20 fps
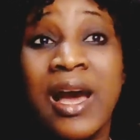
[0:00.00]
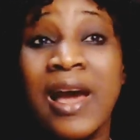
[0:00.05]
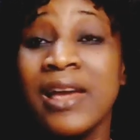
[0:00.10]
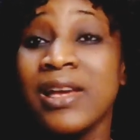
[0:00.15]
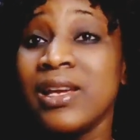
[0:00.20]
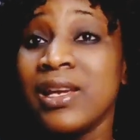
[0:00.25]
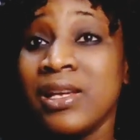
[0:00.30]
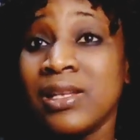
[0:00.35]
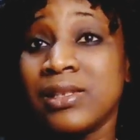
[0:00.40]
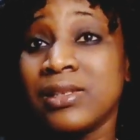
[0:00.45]

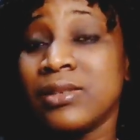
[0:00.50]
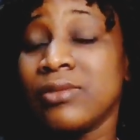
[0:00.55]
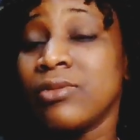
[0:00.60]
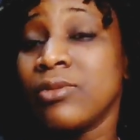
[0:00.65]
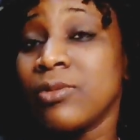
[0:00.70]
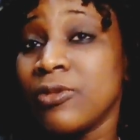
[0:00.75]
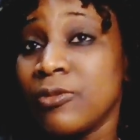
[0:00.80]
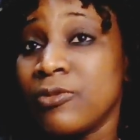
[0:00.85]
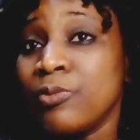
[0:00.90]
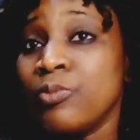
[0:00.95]
I eat
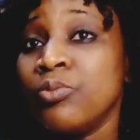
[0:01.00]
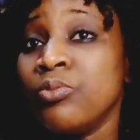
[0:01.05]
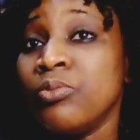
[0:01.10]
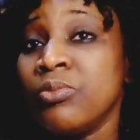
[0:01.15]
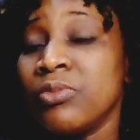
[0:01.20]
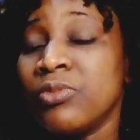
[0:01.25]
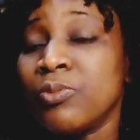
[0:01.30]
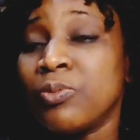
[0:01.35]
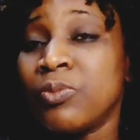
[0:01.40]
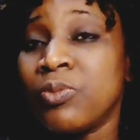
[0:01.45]

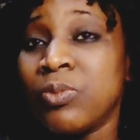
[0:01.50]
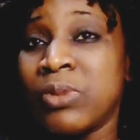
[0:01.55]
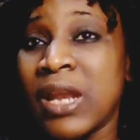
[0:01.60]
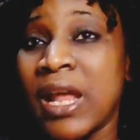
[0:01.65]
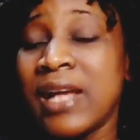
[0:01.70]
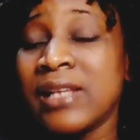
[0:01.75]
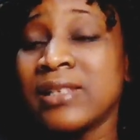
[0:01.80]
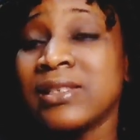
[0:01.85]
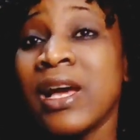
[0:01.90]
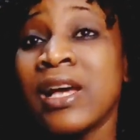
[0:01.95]

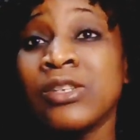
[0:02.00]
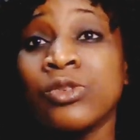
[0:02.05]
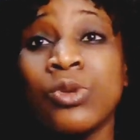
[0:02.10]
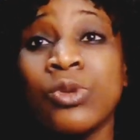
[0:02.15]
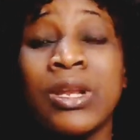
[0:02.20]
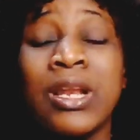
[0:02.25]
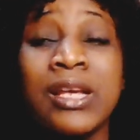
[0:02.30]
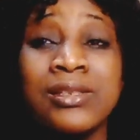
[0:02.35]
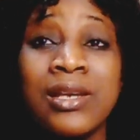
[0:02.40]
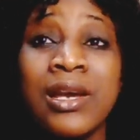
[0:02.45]
plant as
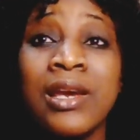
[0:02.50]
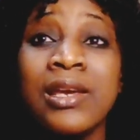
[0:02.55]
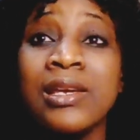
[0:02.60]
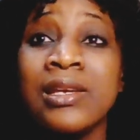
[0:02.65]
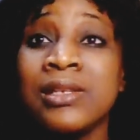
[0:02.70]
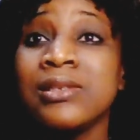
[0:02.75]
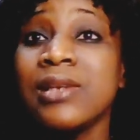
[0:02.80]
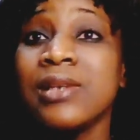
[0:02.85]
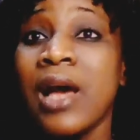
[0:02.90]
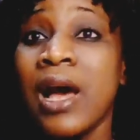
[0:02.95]
well as I
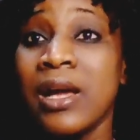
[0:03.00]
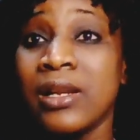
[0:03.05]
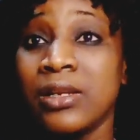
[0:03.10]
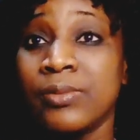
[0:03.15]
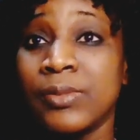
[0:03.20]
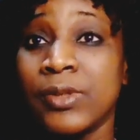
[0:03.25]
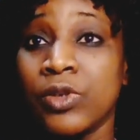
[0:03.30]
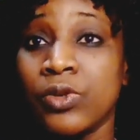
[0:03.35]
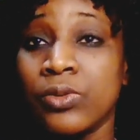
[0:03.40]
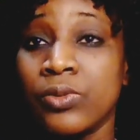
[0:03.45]
eat
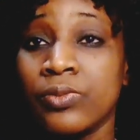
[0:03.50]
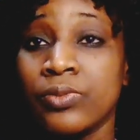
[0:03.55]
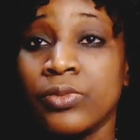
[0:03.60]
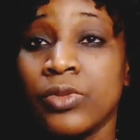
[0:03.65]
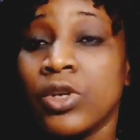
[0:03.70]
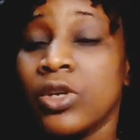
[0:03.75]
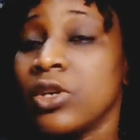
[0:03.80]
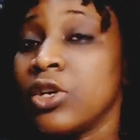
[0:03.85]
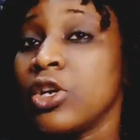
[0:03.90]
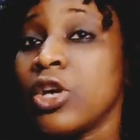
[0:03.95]
animal.
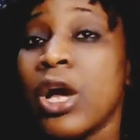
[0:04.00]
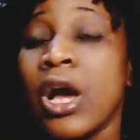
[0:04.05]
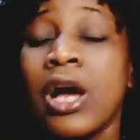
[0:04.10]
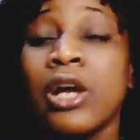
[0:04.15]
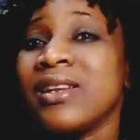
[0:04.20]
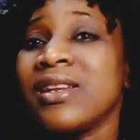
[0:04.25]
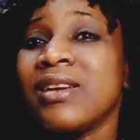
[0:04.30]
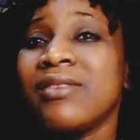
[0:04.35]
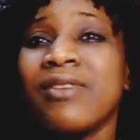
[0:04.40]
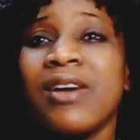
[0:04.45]

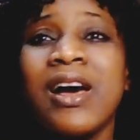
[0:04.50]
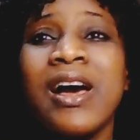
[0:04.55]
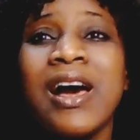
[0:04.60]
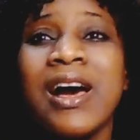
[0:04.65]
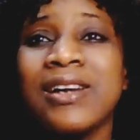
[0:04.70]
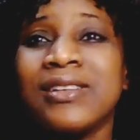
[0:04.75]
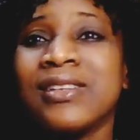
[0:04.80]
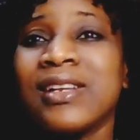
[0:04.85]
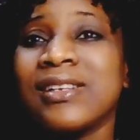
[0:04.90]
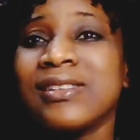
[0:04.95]
I never
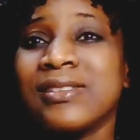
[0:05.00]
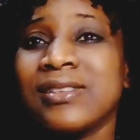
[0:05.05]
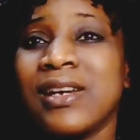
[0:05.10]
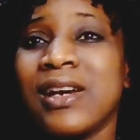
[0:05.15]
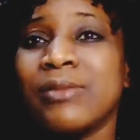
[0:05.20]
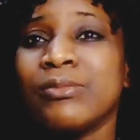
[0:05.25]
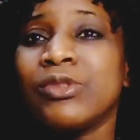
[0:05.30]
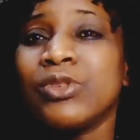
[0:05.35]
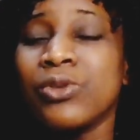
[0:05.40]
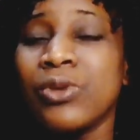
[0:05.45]
had that
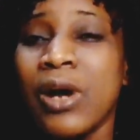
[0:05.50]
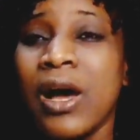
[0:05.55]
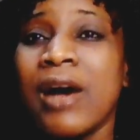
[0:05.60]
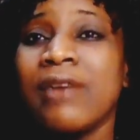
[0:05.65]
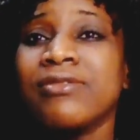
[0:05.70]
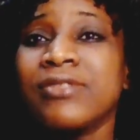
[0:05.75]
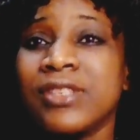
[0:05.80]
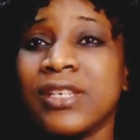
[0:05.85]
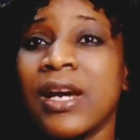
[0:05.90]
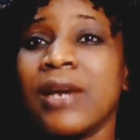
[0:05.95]
time to
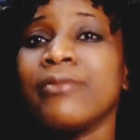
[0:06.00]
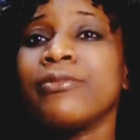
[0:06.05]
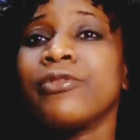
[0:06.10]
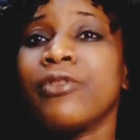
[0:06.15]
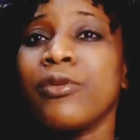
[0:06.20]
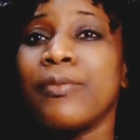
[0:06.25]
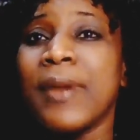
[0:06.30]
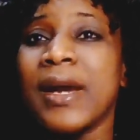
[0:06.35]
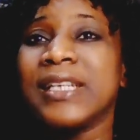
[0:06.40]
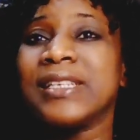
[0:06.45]
have time
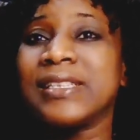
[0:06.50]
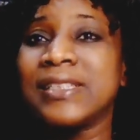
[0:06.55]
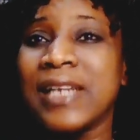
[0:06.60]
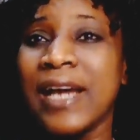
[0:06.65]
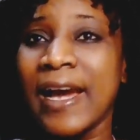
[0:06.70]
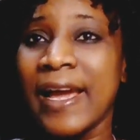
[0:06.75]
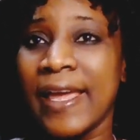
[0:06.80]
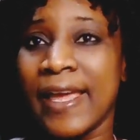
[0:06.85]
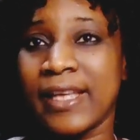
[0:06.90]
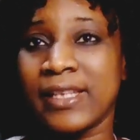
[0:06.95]
for my
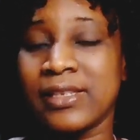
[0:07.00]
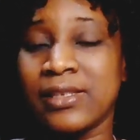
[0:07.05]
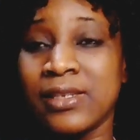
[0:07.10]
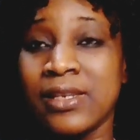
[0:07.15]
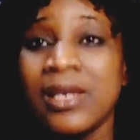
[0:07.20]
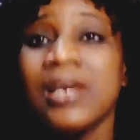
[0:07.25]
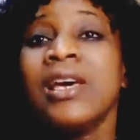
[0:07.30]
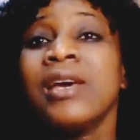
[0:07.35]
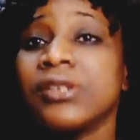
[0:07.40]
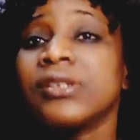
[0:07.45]
diet
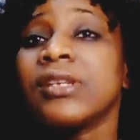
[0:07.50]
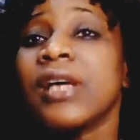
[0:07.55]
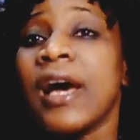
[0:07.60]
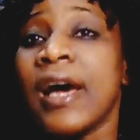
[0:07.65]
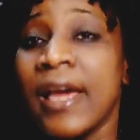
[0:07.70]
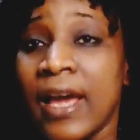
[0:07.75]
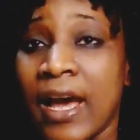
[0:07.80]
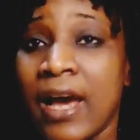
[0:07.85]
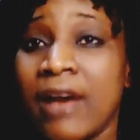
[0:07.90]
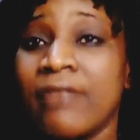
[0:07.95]
because
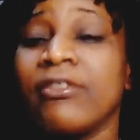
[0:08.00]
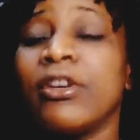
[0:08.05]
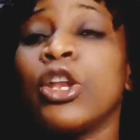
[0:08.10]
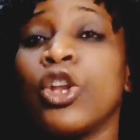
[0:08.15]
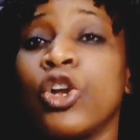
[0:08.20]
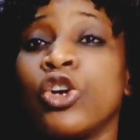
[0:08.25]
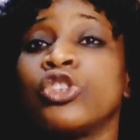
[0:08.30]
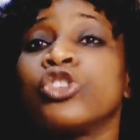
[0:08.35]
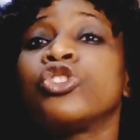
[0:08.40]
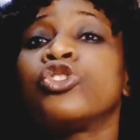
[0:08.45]
I have a
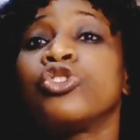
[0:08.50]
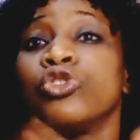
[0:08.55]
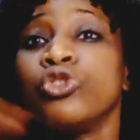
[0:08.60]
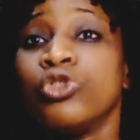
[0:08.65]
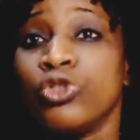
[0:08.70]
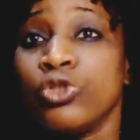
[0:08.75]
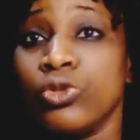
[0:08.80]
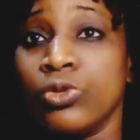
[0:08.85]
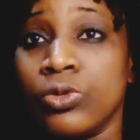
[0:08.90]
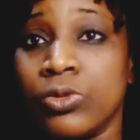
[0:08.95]
lot to
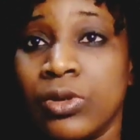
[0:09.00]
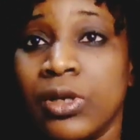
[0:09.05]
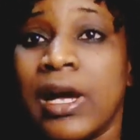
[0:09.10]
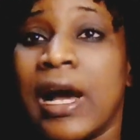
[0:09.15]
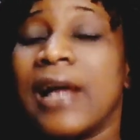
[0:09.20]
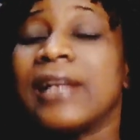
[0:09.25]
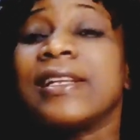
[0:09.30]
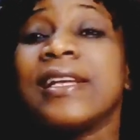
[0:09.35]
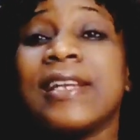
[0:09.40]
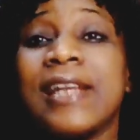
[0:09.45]
do,
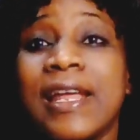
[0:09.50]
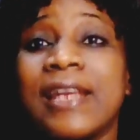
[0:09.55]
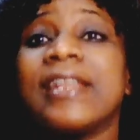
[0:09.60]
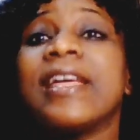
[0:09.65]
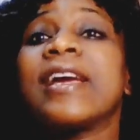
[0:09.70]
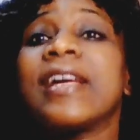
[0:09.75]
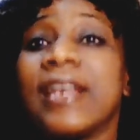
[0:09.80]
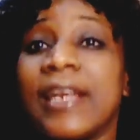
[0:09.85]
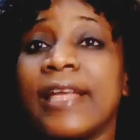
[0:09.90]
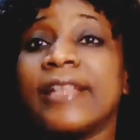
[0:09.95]
and then I
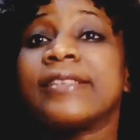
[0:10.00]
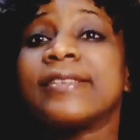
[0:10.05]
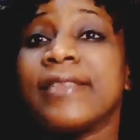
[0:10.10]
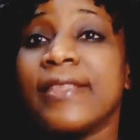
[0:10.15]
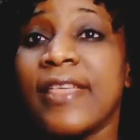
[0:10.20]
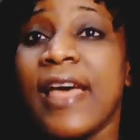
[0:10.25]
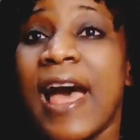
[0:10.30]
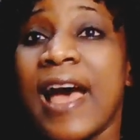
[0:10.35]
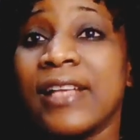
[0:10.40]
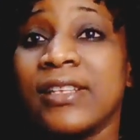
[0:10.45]

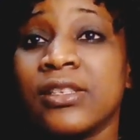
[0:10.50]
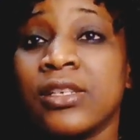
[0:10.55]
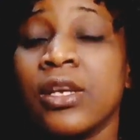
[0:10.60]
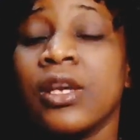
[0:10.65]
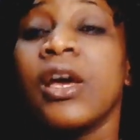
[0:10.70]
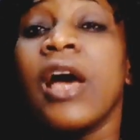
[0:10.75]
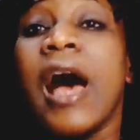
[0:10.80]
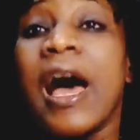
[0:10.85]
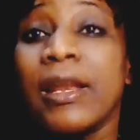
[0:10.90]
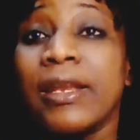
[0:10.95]
neglect that.
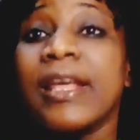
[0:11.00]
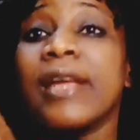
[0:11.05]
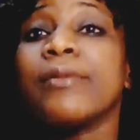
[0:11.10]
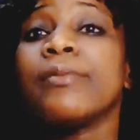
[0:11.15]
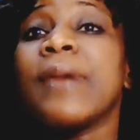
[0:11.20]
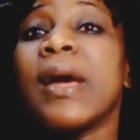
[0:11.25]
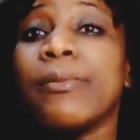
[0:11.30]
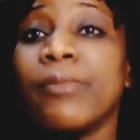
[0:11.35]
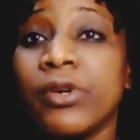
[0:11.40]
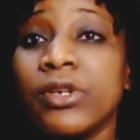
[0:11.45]
And
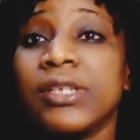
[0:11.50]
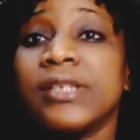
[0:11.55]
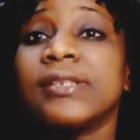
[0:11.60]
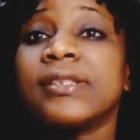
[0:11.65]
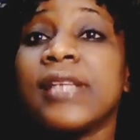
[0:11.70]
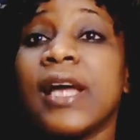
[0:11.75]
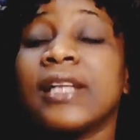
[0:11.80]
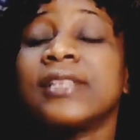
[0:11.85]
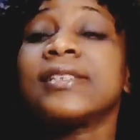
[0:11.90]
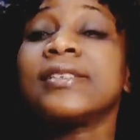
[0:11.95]
then my body
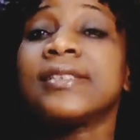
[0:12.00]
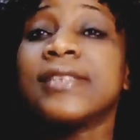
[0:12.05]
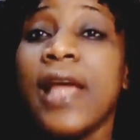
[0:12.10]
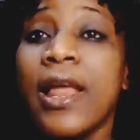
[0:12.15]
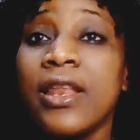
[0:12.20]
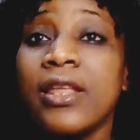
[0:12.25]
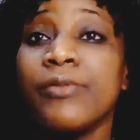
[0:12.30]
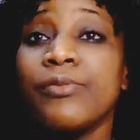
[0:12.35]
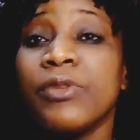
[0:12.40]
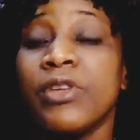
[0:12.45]
starts
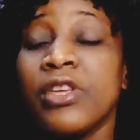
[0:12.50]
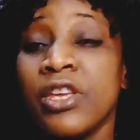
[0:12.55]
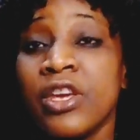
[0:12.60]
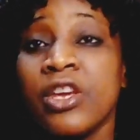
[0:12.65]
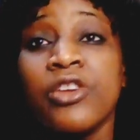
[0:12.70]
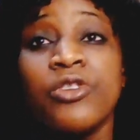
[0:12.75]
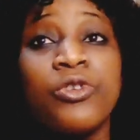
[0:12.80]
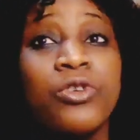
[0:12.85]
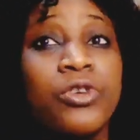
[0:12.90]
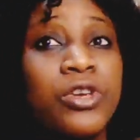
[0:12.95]
telling me,
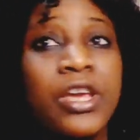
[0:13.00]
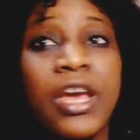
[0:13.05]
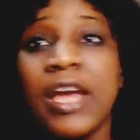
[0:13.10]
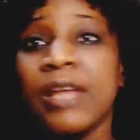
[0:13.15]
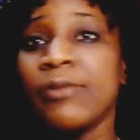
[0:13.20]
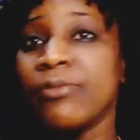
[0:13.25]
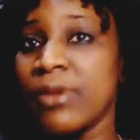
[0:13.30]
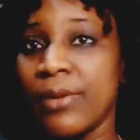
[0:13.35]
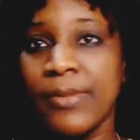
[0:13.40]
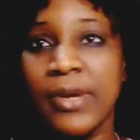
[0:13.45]
you
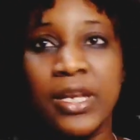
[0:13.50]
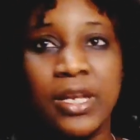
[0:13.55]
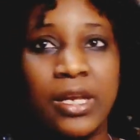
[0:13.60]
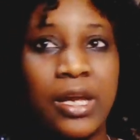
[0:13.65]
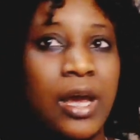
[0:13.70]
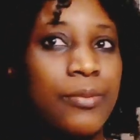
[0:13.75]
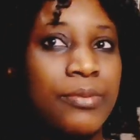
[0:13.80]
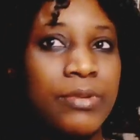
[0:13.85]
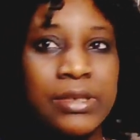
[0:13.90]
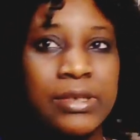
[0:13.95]
can't be a
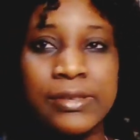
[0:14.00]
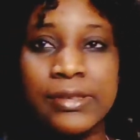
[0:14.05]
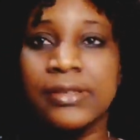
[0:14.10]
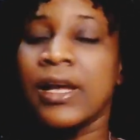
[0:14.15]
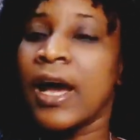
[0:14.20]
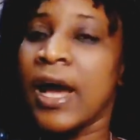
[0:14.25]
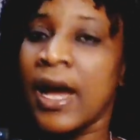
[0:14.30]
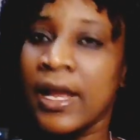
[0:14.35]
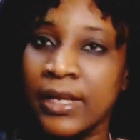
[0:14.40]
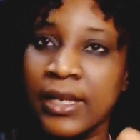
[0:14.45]
medical
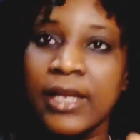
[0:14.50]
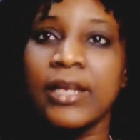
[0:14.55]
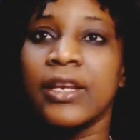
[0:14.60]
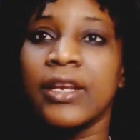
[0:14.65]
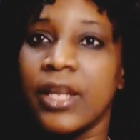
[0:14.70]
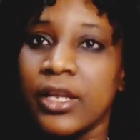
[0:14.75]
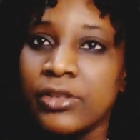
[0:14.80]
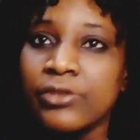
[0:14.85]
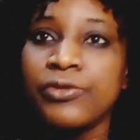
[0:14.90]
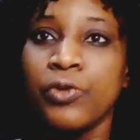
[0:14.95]
person and
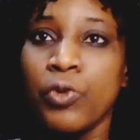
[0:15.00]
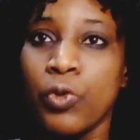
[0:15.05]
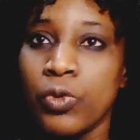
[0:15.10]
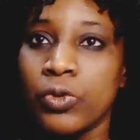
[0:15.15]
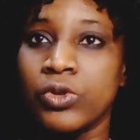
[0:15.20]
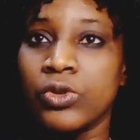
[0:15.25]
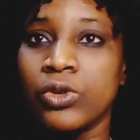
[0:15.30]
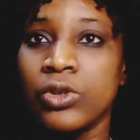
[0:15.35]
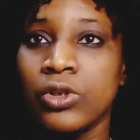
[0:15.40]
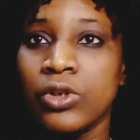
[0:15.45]
neglect
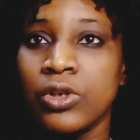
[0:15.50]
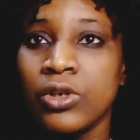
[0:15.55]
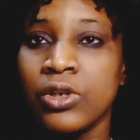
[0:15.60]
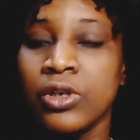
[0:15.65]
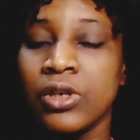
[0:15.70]
food.